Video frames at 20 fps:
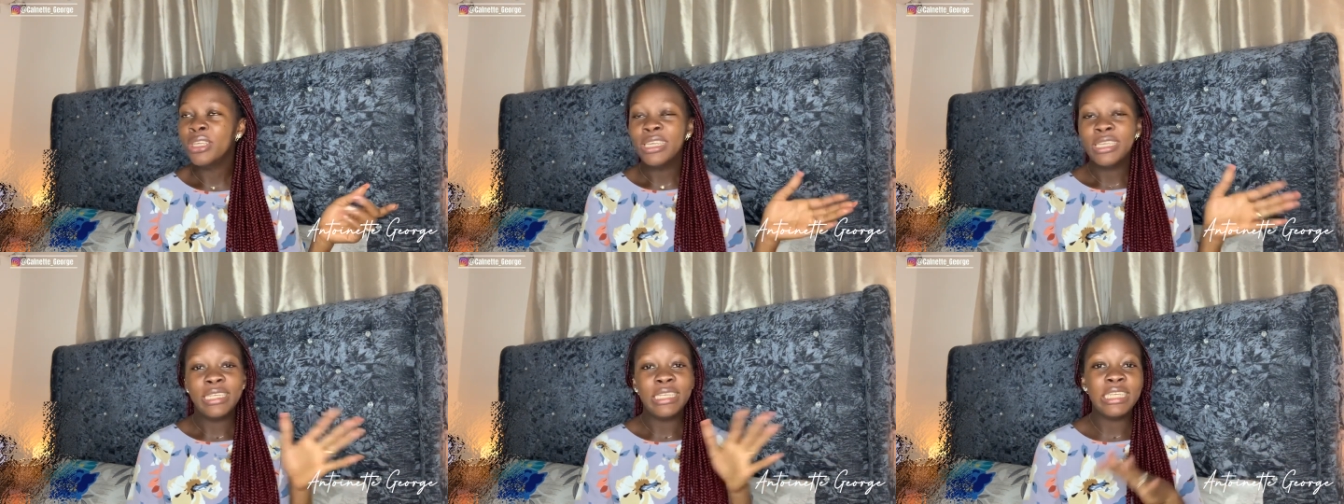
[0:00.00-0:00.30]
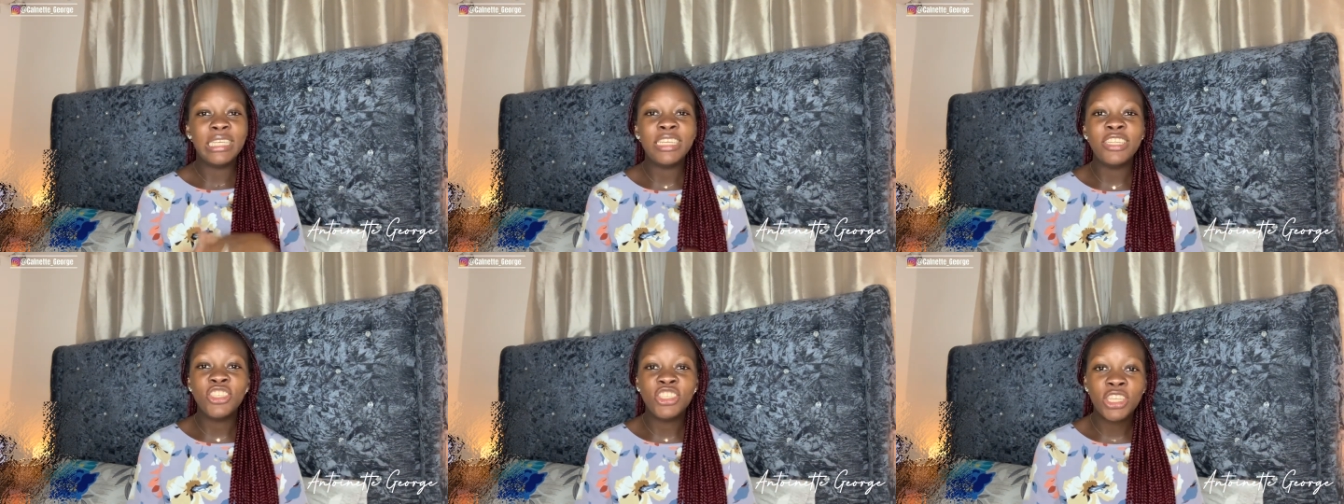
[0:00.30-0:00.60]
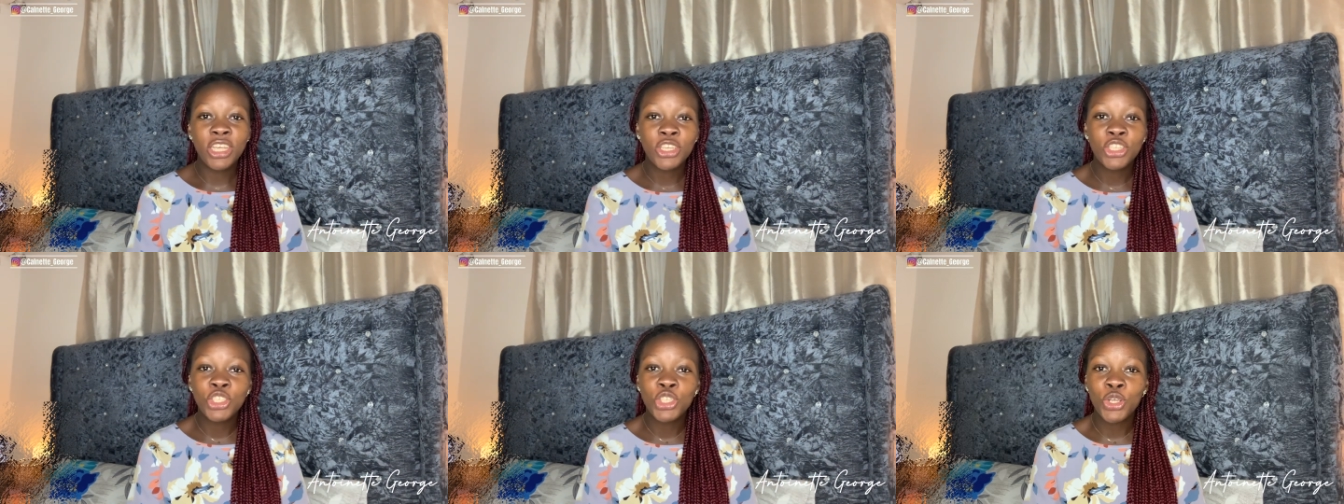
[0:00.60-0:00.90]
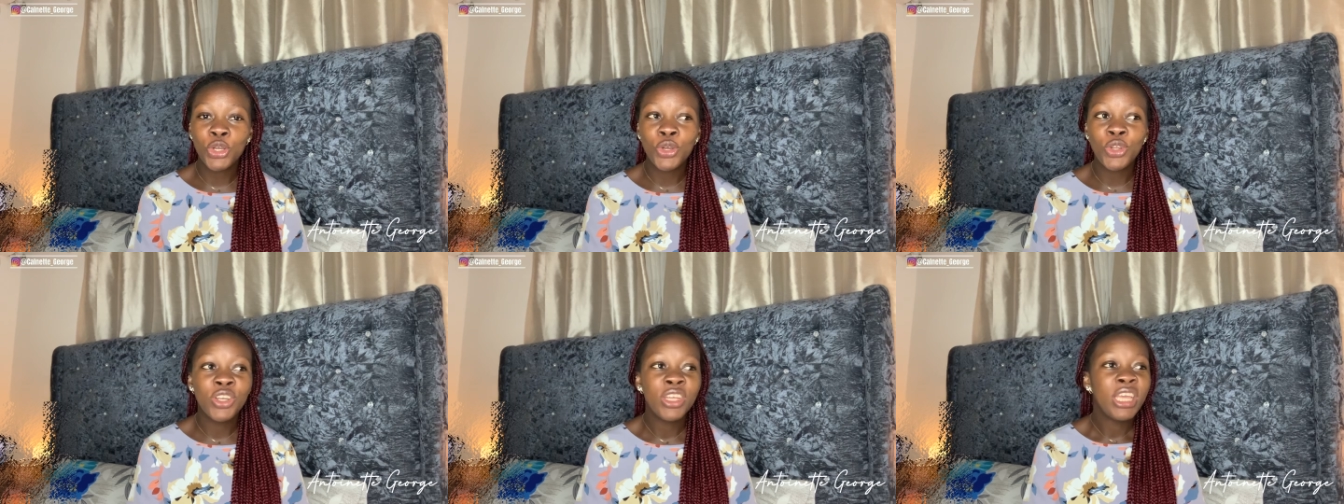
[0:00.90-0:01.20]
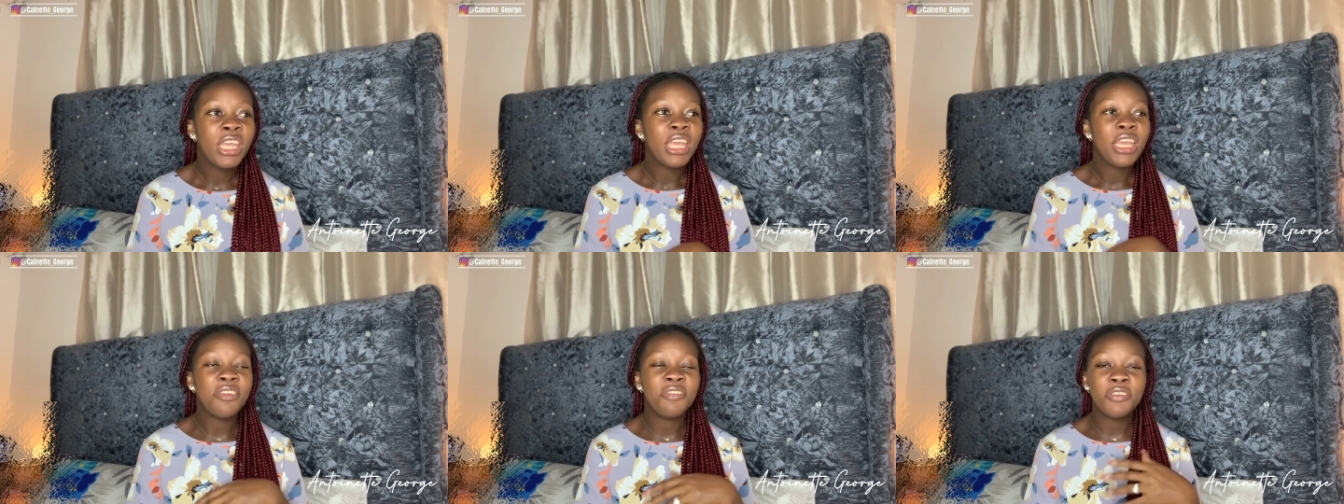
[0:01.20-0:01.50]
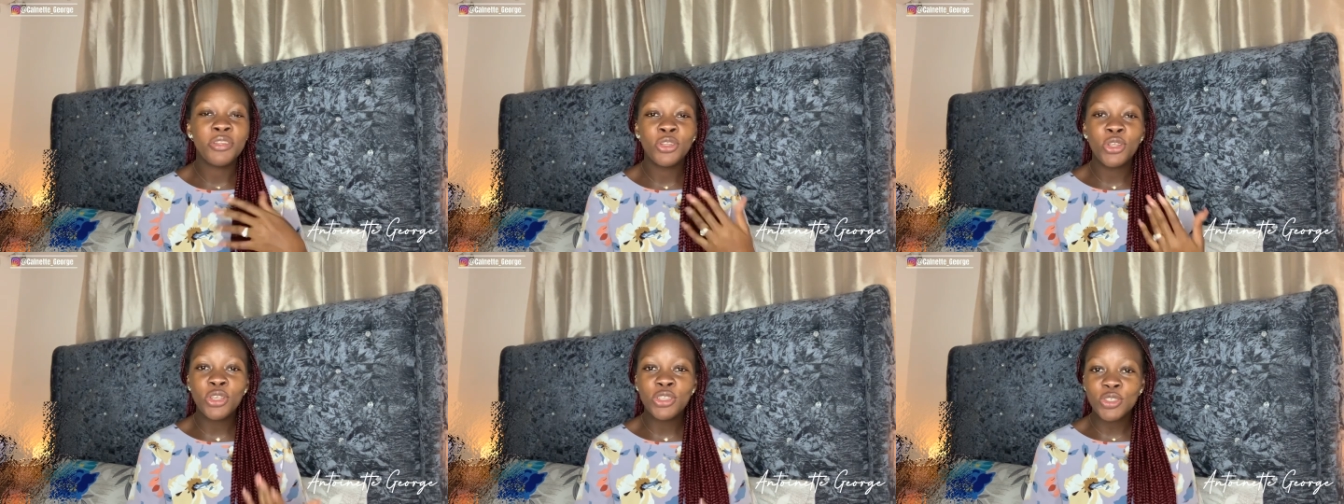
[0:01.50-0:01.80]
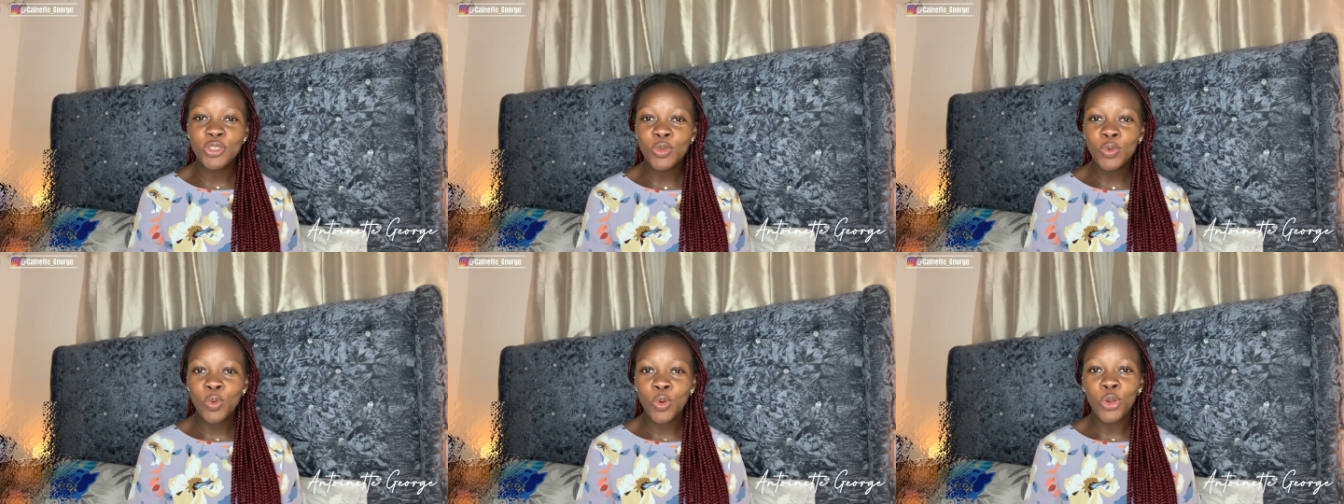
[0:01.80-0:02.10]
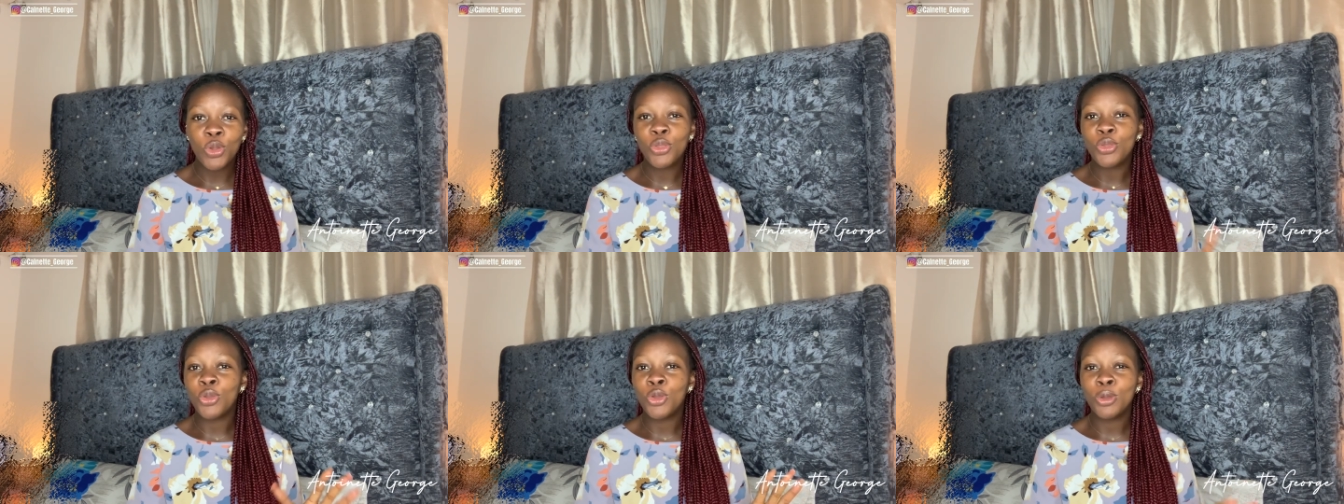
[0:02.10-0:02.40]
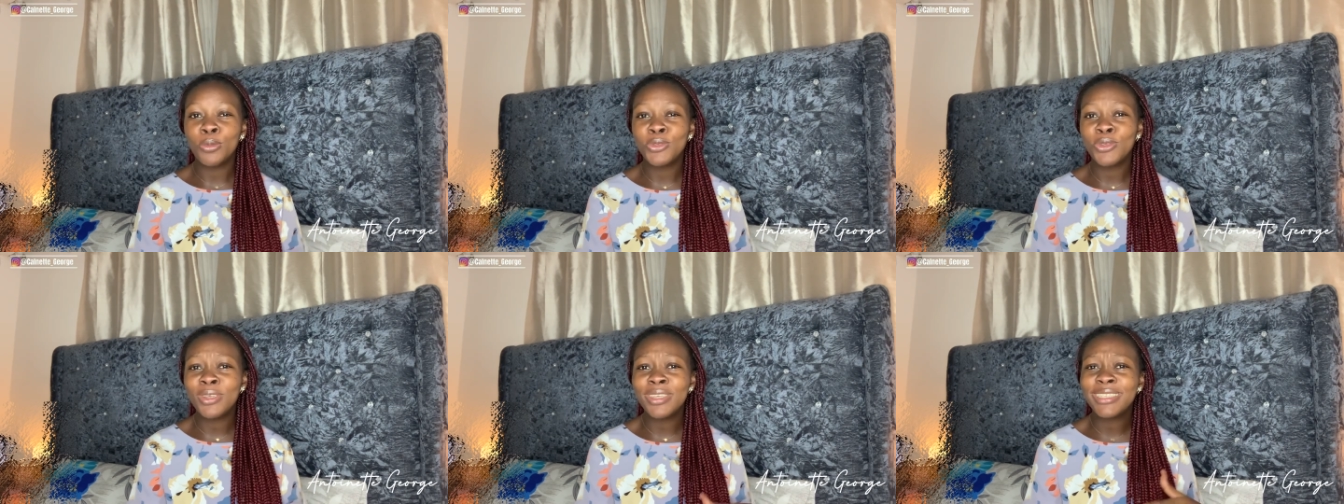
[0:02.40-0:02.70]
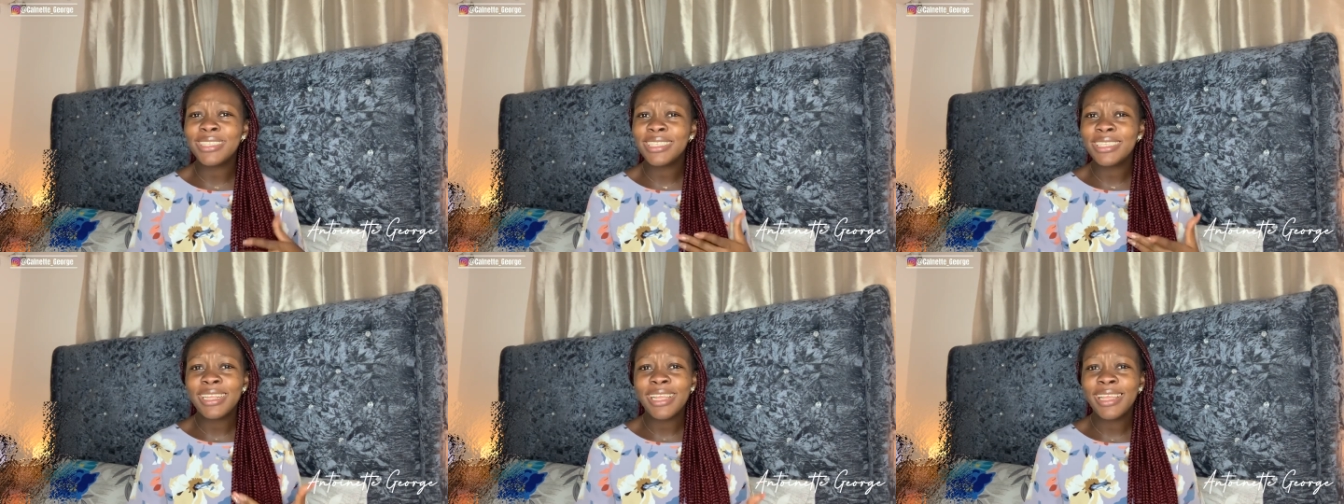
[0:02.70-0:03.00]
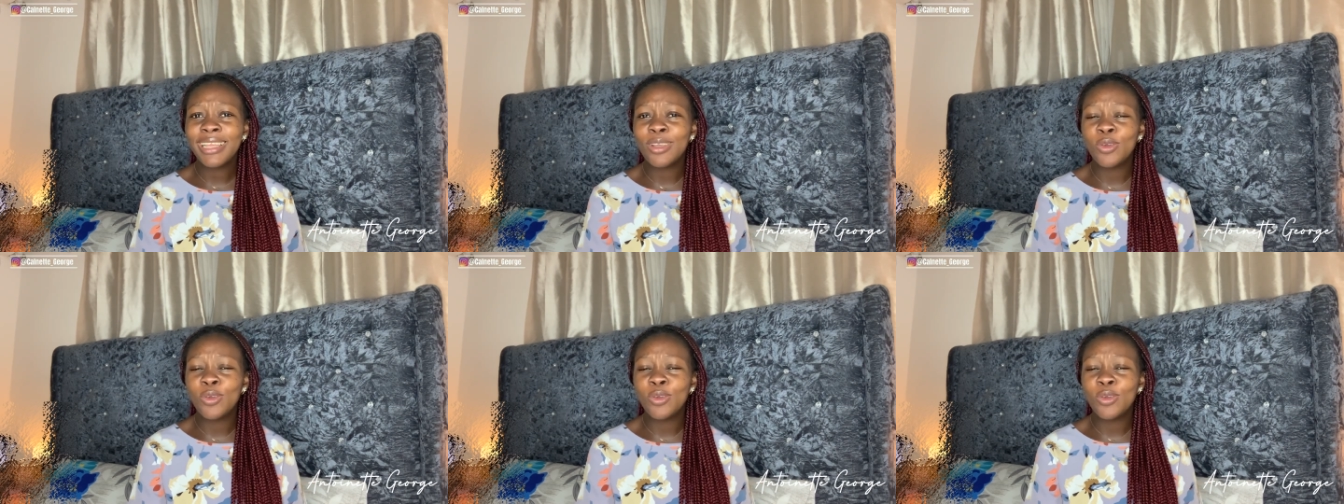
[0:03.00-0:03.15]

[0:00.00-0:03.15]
the injection if it doesn't work you come so it's like